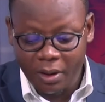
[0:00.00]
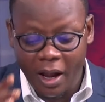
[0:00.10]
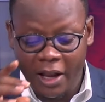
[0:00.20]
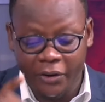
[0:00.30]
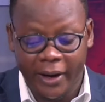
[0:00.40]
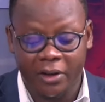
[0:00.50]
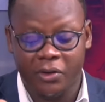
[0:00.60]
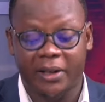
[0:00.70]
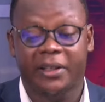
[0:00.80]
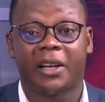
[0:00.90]
and you get
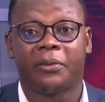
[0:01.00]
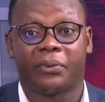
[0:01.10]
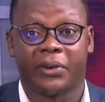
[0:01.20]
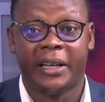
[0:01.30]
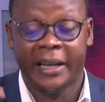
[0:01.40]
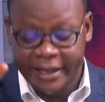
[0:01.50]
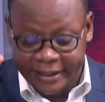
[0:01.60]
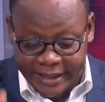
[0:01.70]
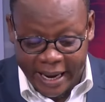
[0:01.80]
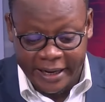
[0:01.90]
to enter the free
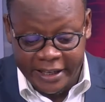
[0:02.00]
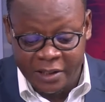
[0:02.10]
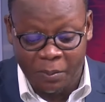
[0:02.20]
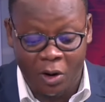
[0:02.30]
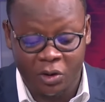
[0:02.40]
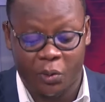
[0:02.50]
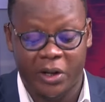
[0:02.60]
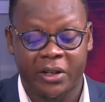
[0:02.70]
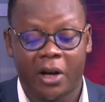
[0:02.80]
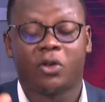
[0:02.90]
daily sports
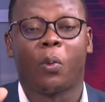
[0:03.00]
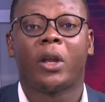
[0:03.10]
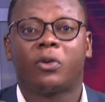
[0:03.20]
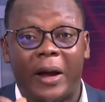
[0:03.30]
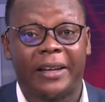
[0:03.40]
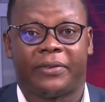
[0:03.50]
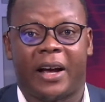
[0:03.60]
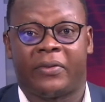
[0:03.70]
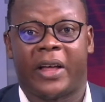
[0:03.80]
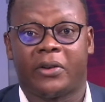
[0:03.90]
quiz to win
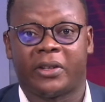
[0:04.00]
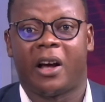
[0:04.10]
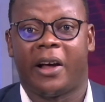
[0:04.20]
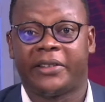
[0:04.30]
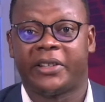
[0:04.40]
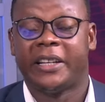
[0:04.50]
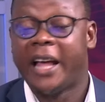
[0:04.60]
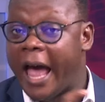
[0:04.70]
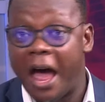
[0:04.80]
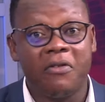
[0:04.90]
25,000 Ghana cedis
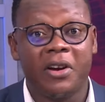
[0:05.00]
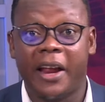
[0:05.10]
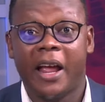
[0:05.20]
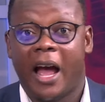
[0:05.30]
every day.